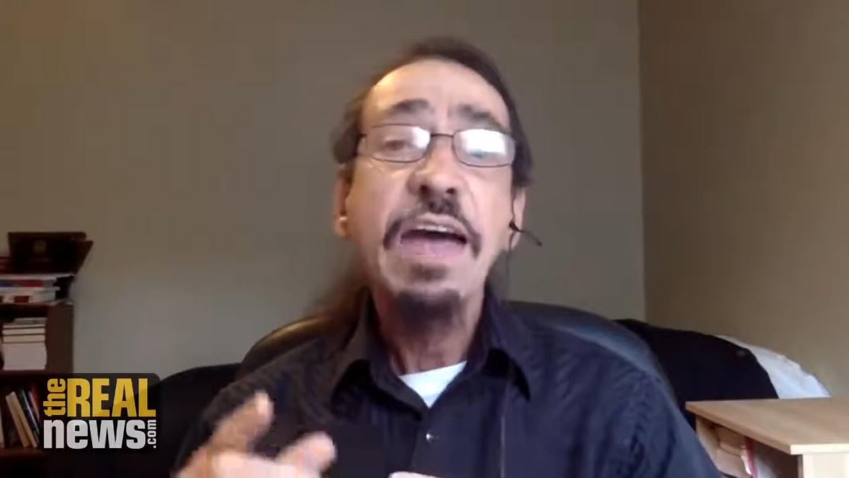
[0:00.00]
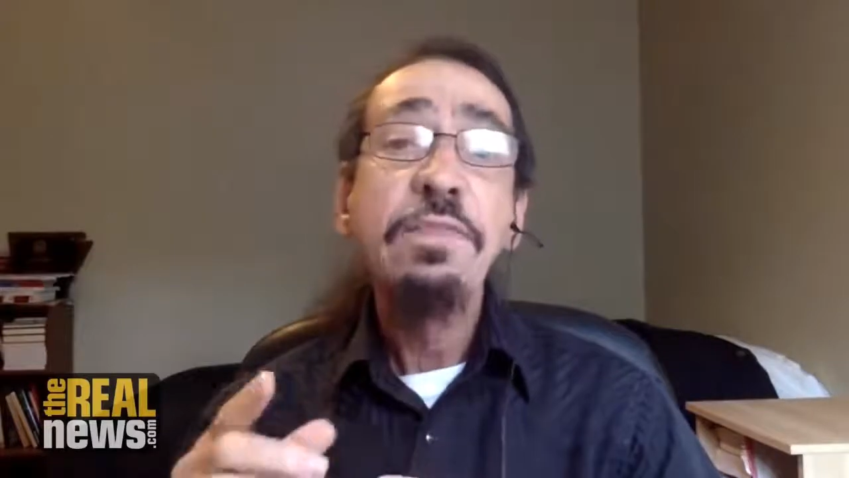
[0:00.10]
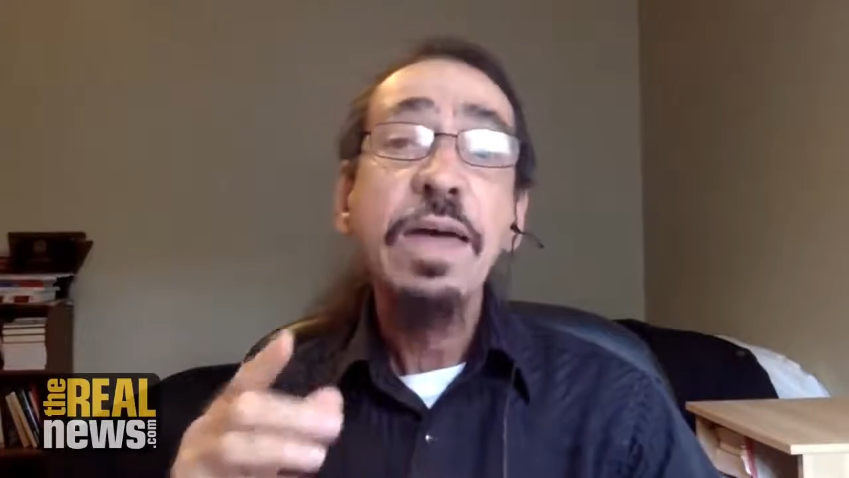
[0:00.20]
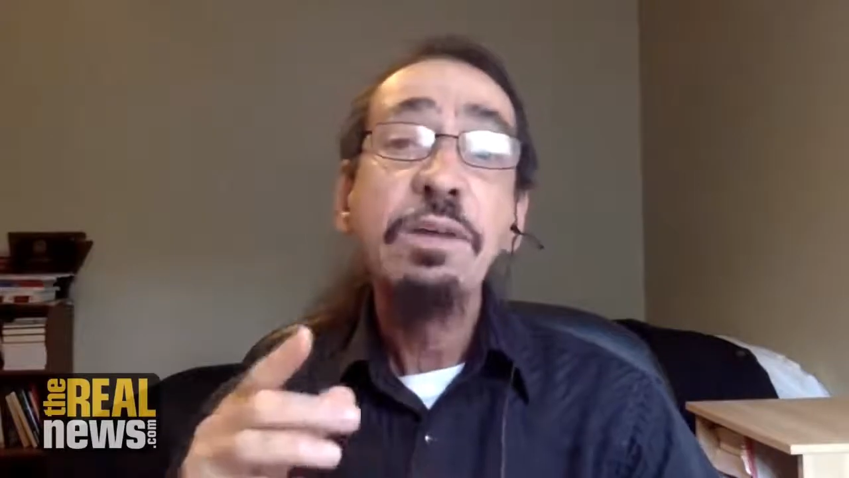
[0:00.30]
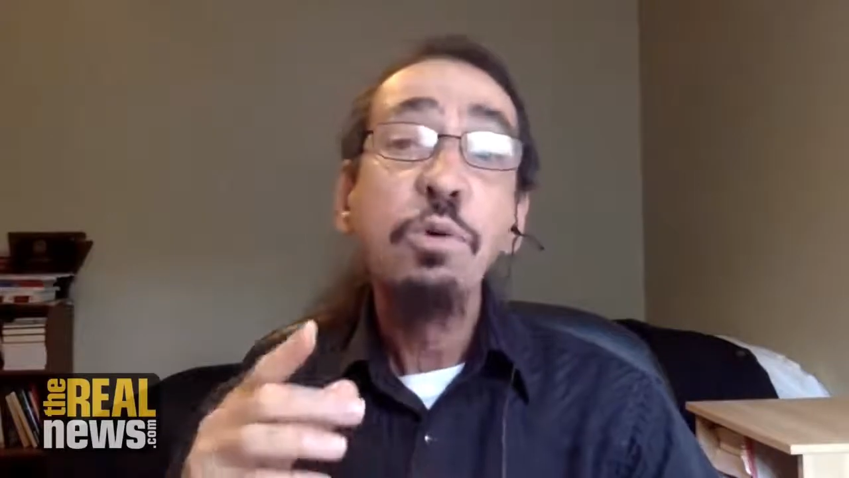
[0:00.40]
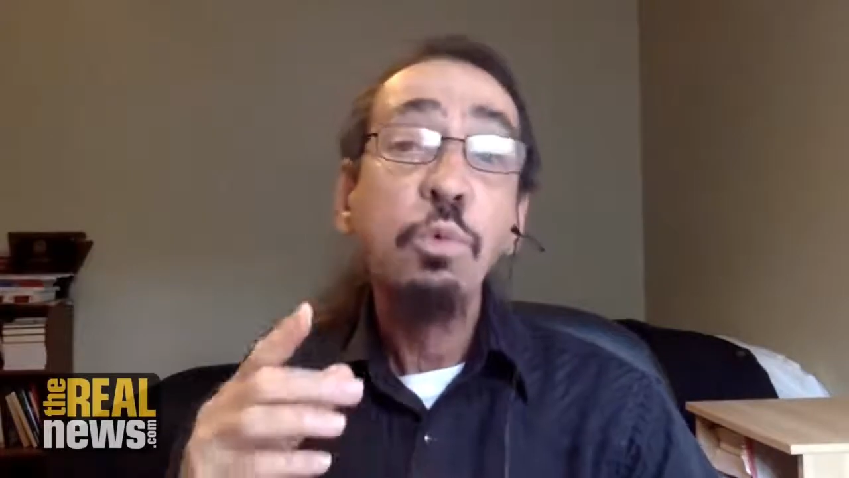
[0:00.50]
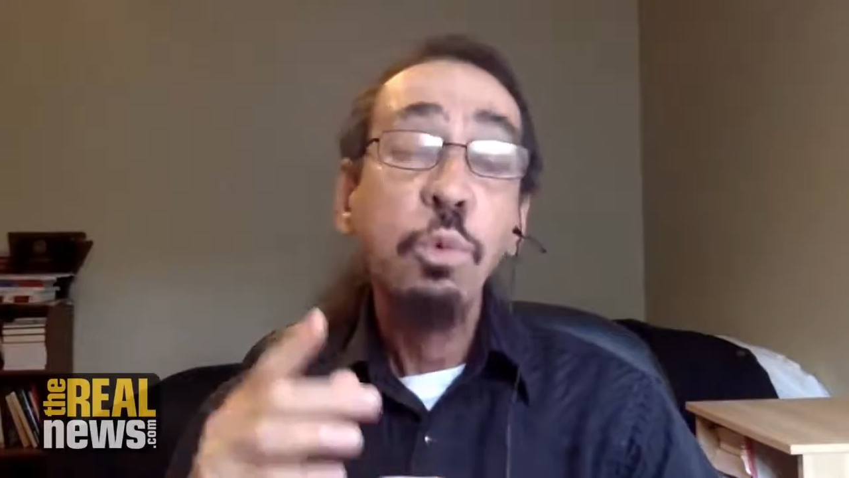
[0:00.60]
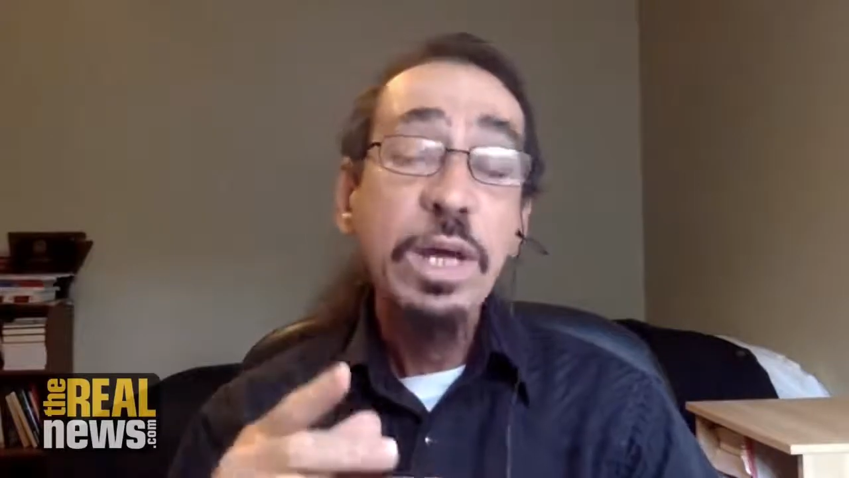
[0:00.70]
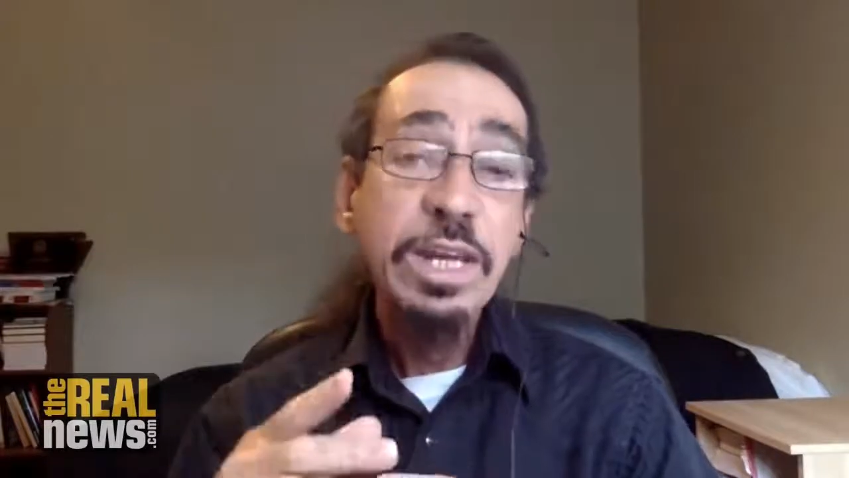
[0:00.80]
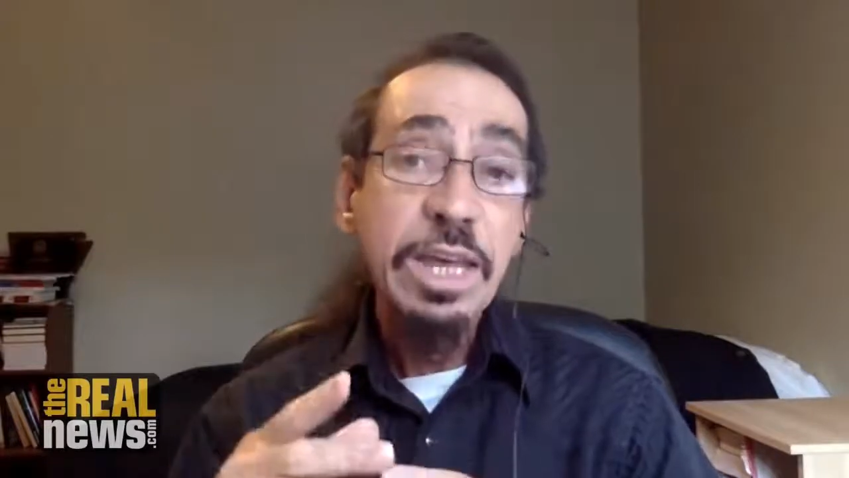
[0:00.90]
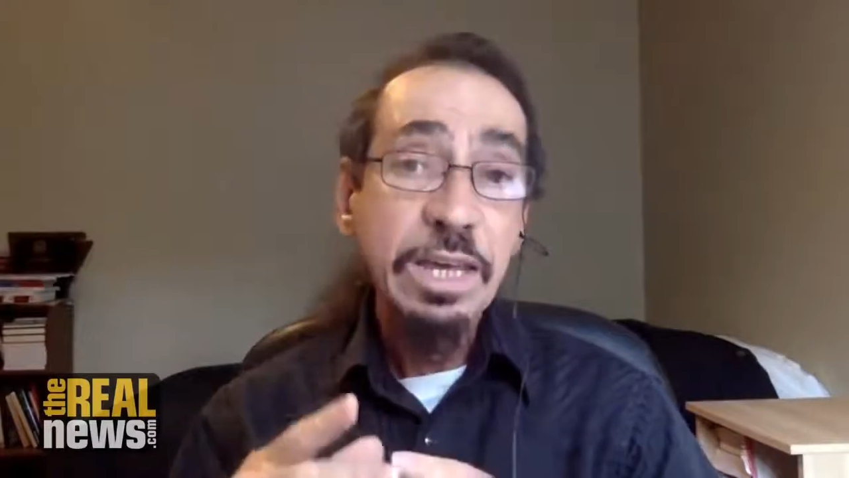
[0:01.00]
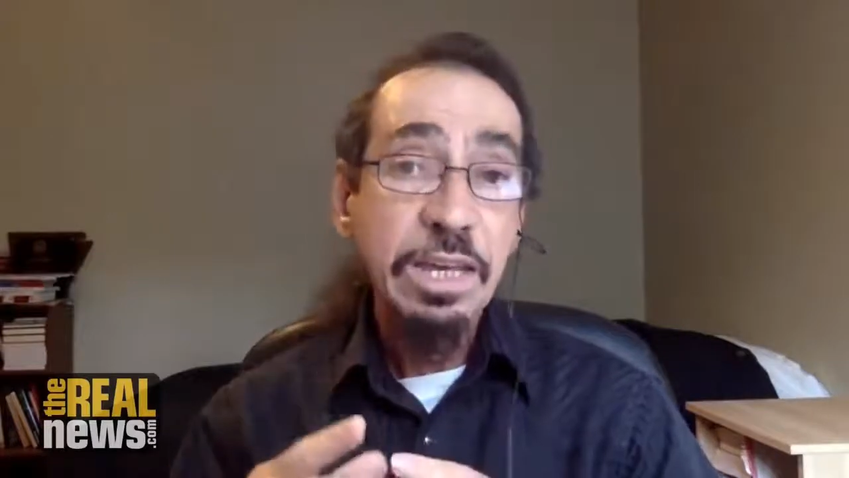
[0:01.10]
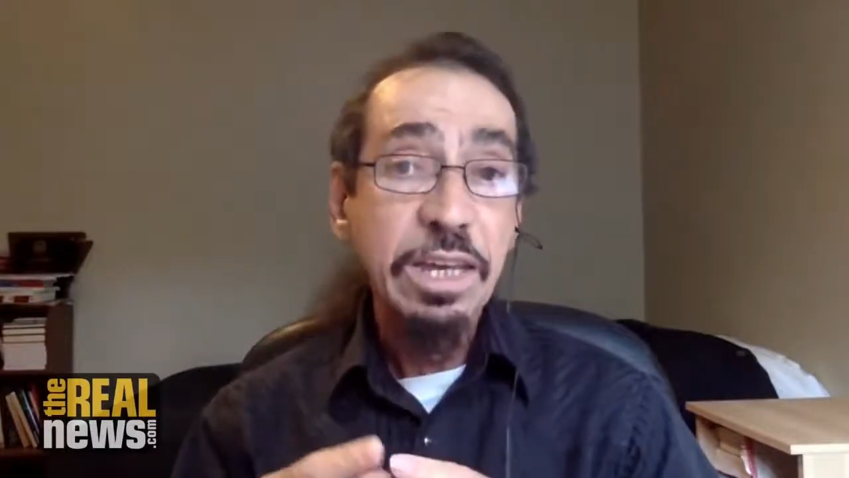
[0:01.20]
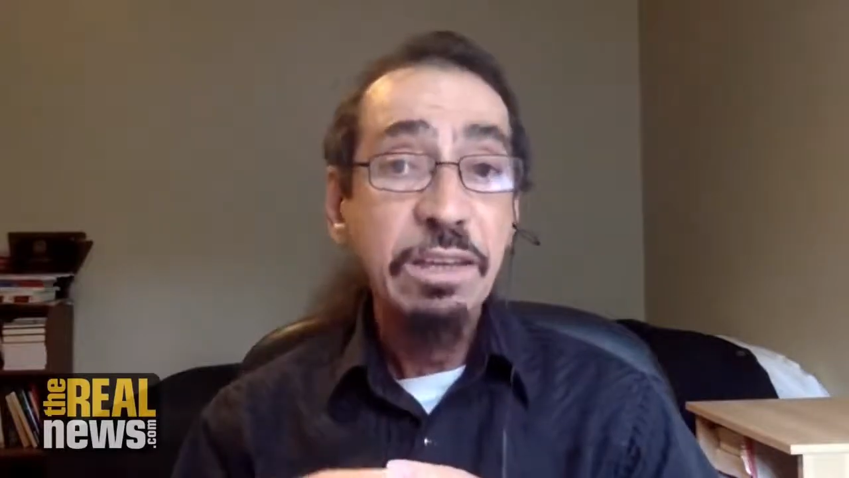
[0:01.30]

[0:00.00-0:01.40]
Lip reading: and then winning